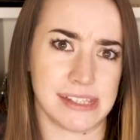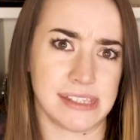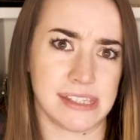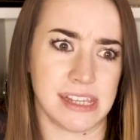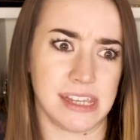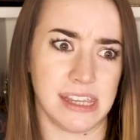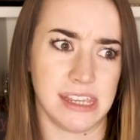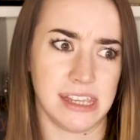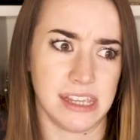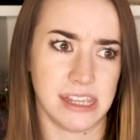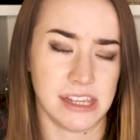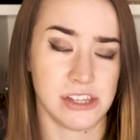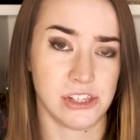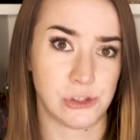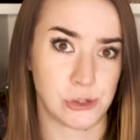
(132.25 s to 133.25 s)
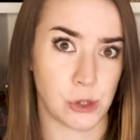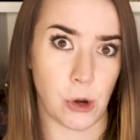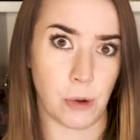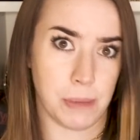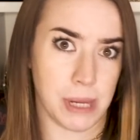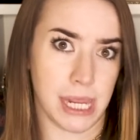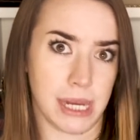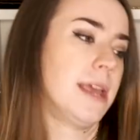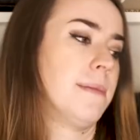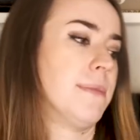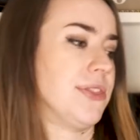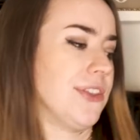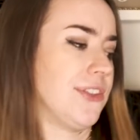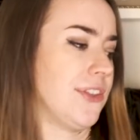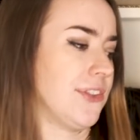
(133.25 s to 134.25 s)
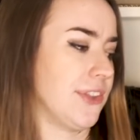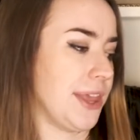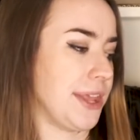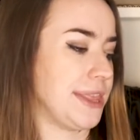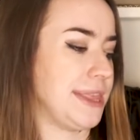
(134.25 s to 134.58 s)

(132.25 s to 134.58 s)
It's like so big. But this is like